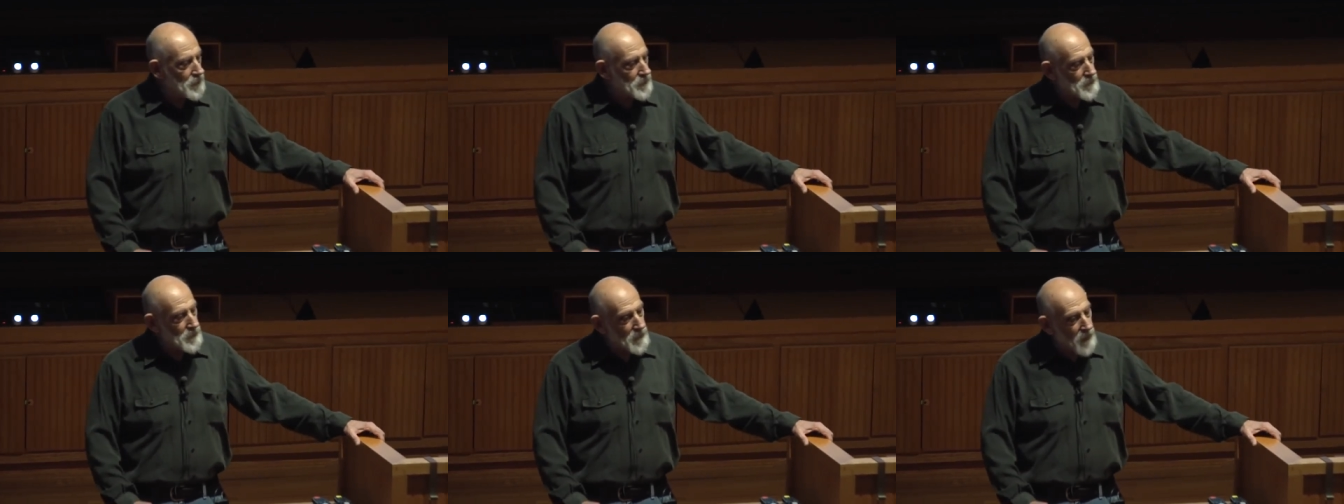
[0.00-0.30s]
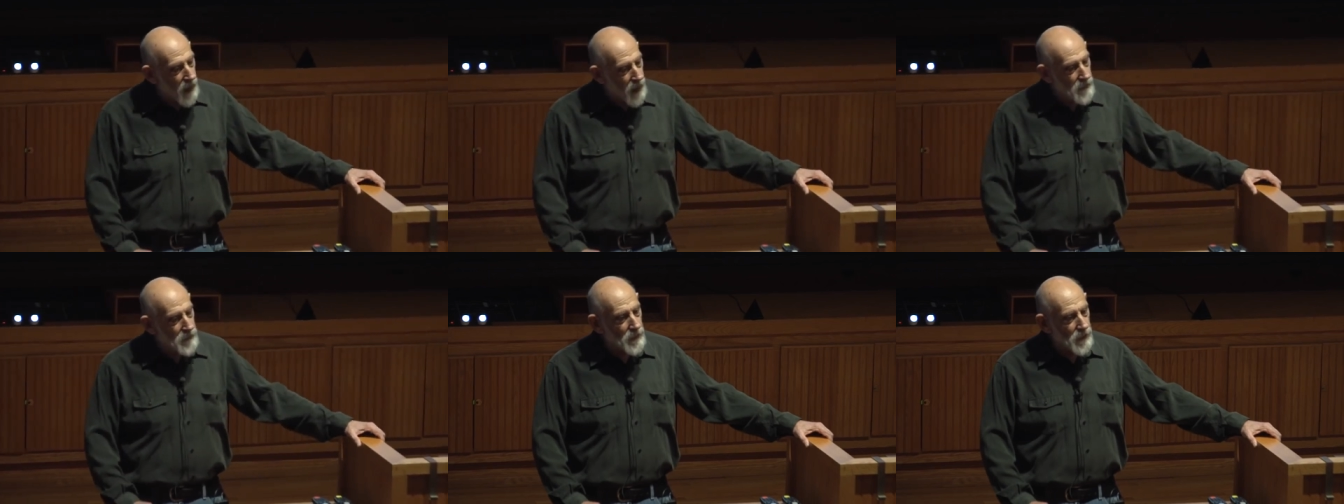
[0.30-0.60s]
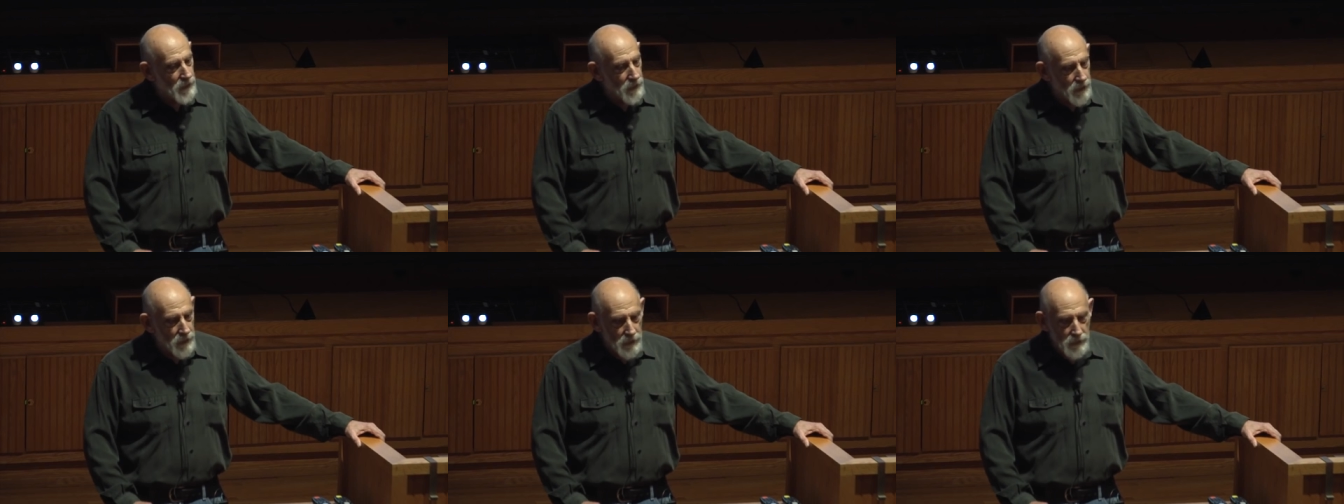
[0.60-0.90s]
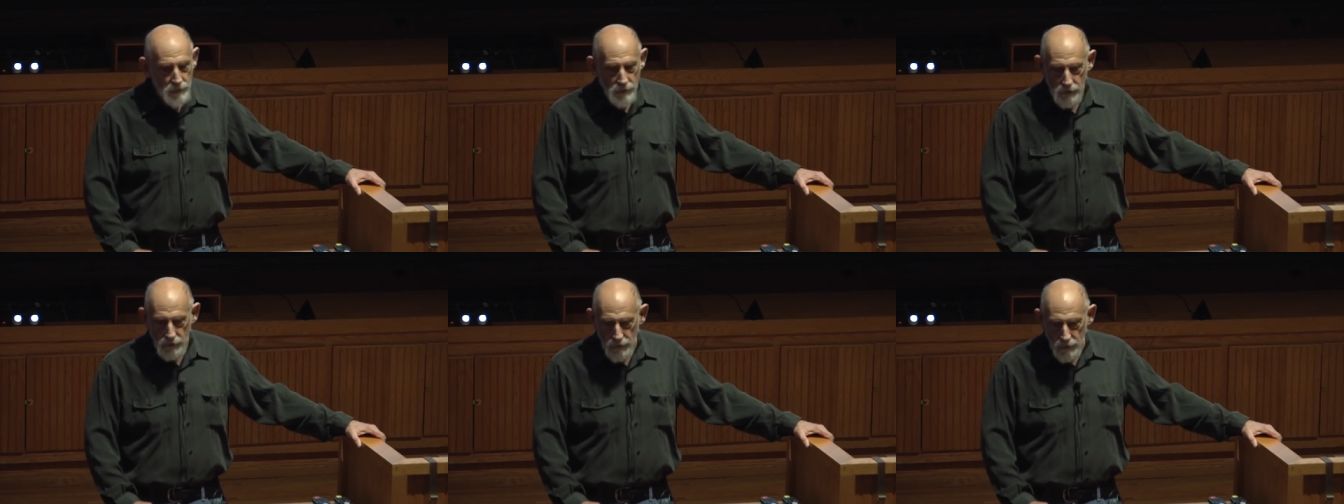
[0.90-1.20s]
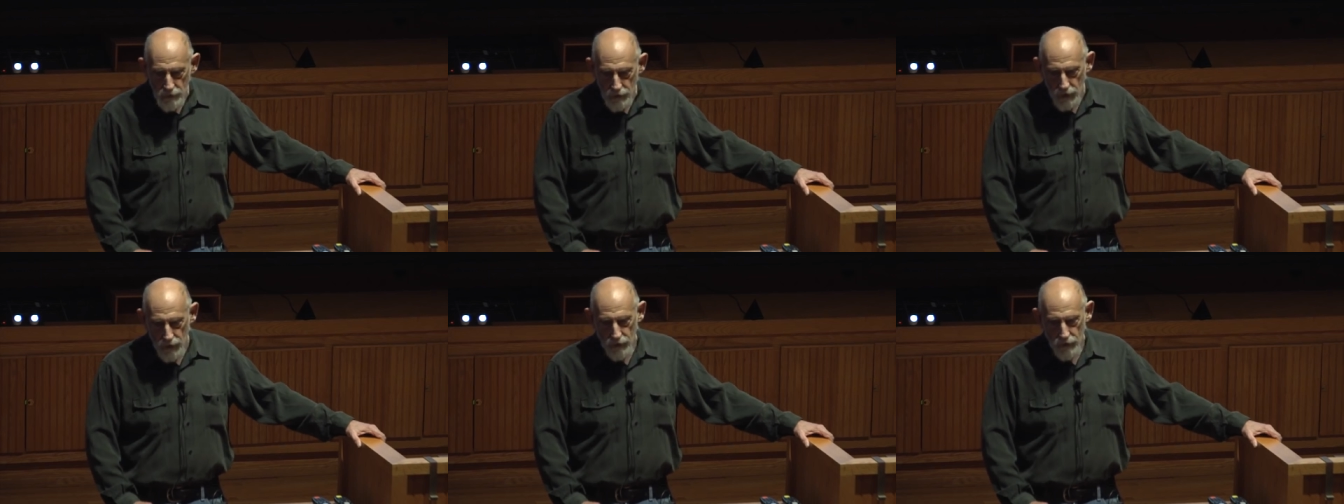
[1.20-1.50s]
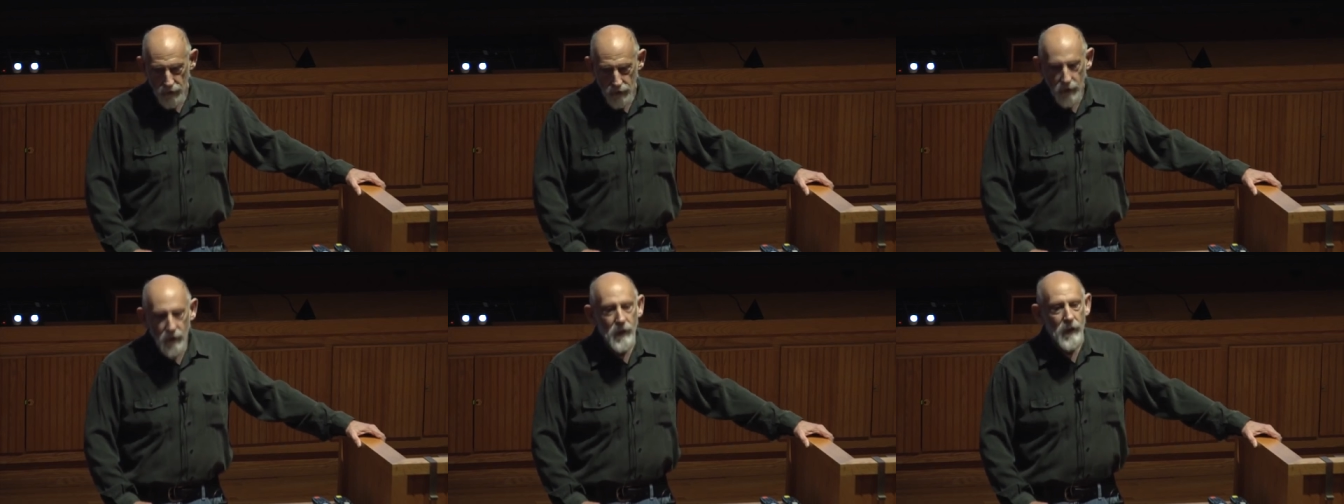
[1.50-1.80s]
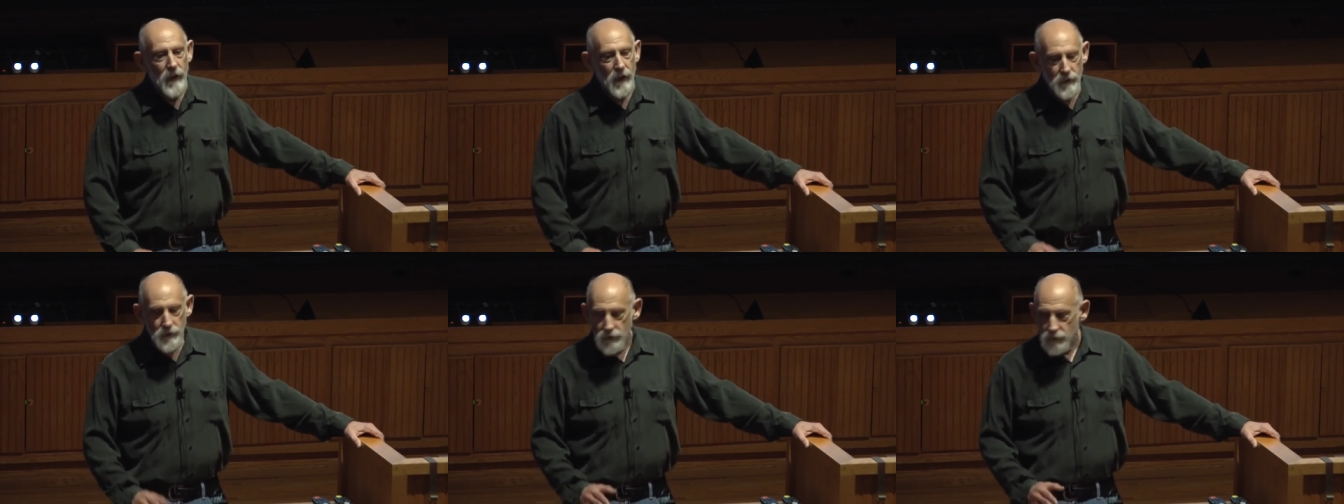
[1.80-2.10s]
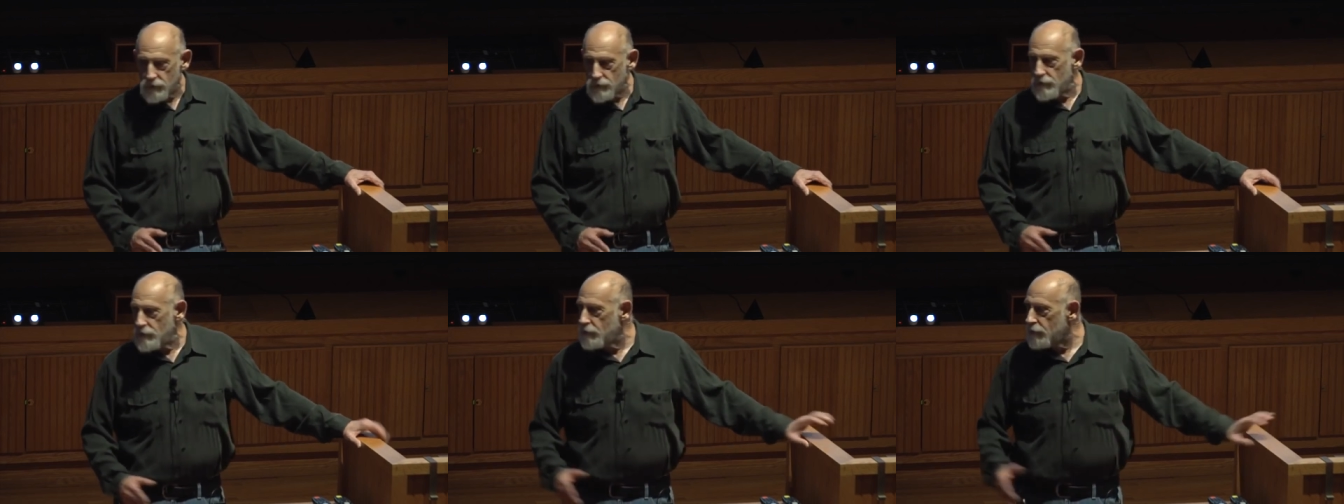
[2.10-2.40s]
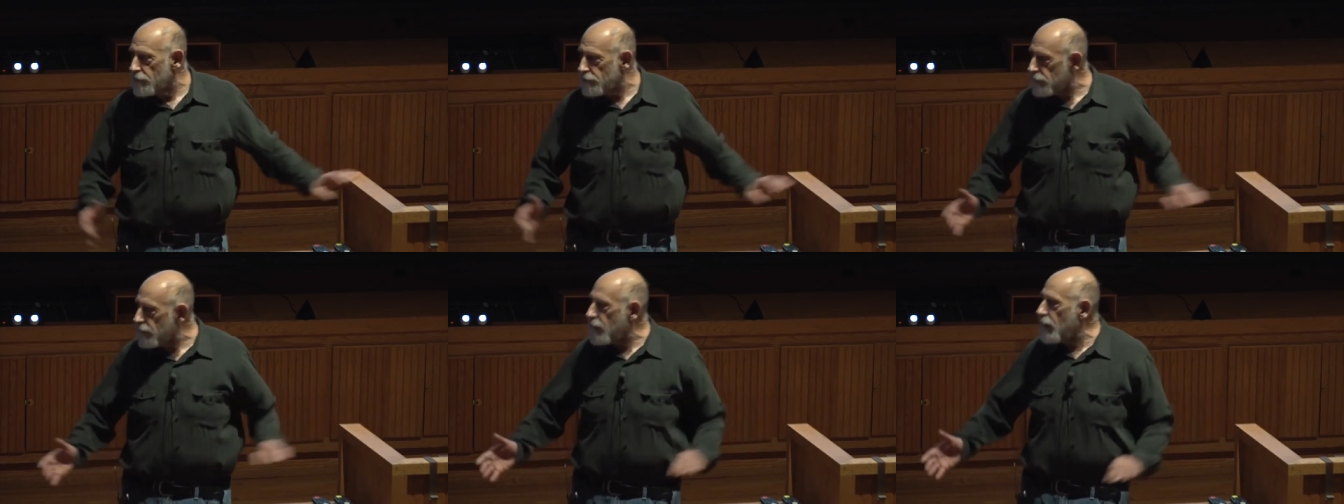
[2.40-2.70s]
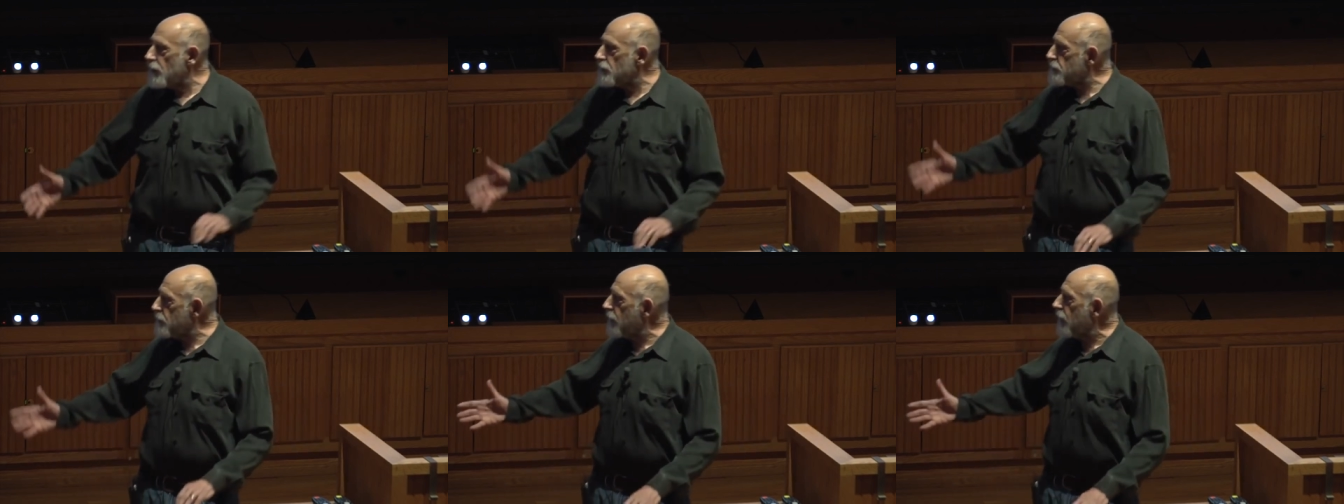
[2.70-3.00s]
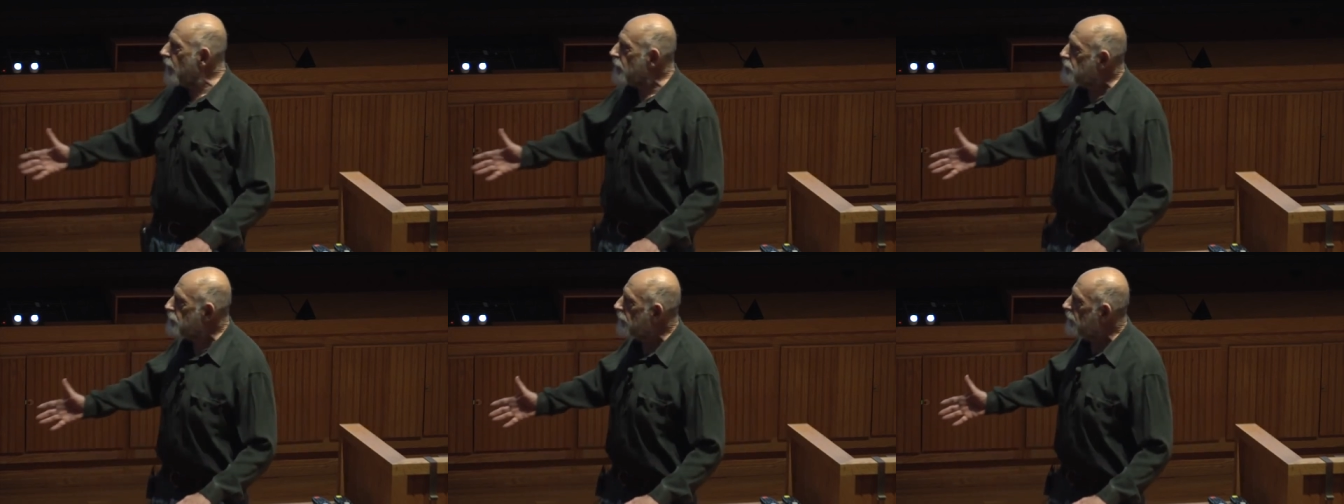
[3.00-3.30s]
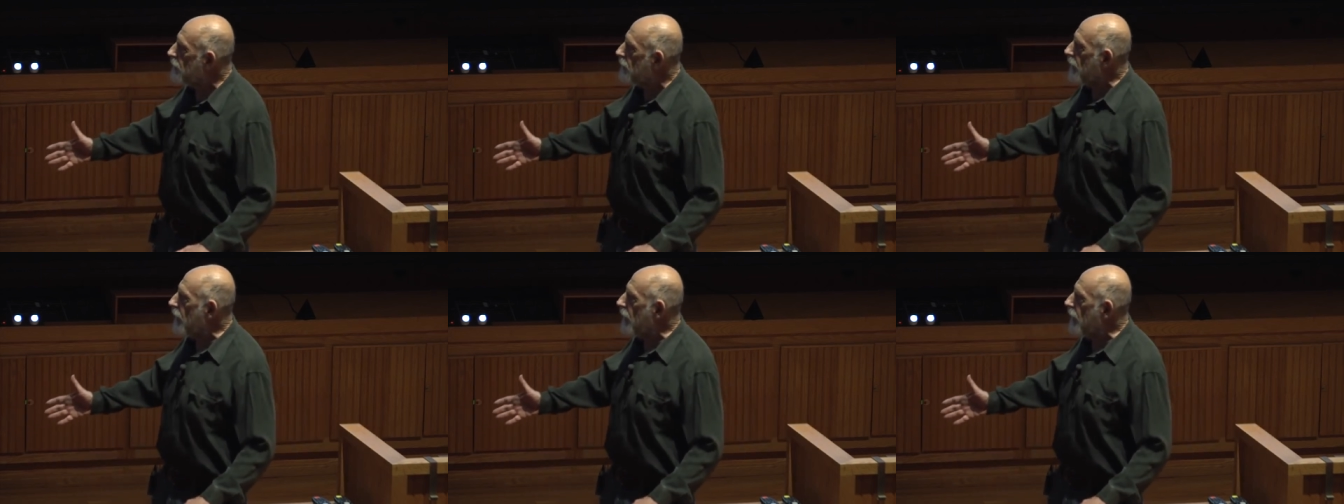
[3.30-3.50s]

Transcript: is not an innocent thing. It's true, if the cosmological